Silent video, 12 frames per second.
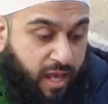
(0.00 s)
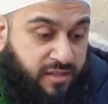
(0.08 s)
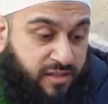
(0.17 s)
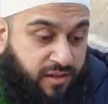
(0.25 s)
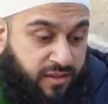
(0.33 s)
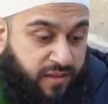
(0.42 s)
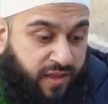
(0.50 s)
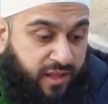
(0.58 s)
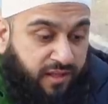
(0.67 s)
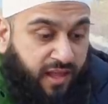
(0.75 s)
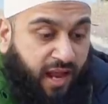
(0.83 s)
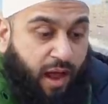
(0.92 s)
And to
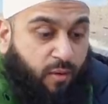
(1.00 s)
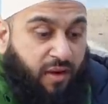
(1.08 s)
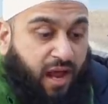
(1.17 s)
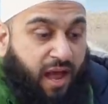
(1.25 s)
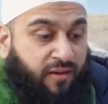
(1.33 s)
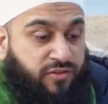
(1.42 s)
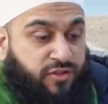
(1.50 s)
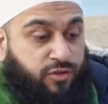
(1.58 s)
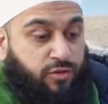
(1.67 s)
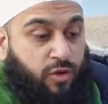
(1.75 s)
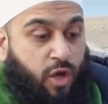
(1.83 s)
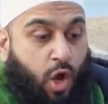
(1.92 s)
think that I would have
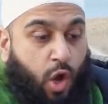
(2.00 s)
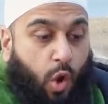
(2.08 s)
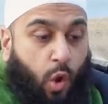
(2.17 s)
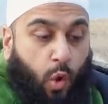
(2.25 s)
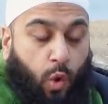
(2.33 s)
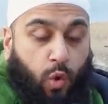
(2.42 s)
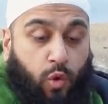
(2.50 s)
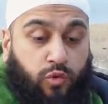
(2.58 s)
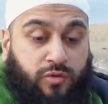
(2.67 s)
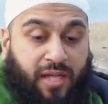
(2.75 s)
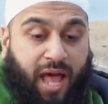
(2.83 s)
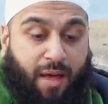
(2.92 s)
to
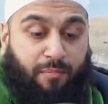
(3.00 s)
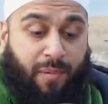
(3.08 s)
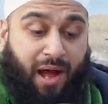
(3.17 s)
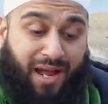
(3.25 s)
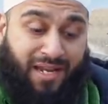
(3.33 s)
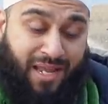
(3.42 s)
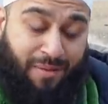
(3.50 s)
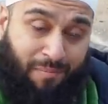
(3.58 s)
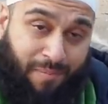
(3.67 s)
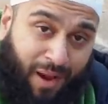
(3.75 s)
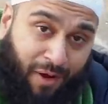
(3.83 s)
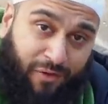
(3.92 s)
hold that body
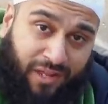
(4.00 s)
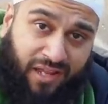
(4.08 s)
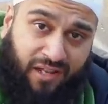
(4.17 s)
and bury